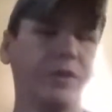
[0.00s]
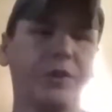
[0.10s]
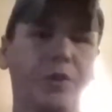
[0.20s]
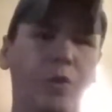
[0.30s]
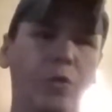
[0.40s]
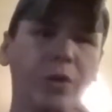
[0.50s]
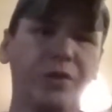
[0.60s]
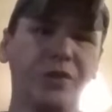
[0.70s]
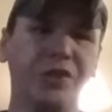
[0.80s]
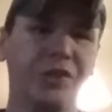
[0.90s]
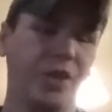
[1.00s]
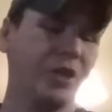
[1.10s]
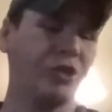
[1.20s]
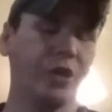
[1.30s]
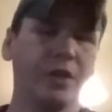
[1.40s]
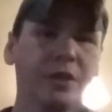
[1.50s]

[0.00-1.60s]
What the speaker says: this whole other section,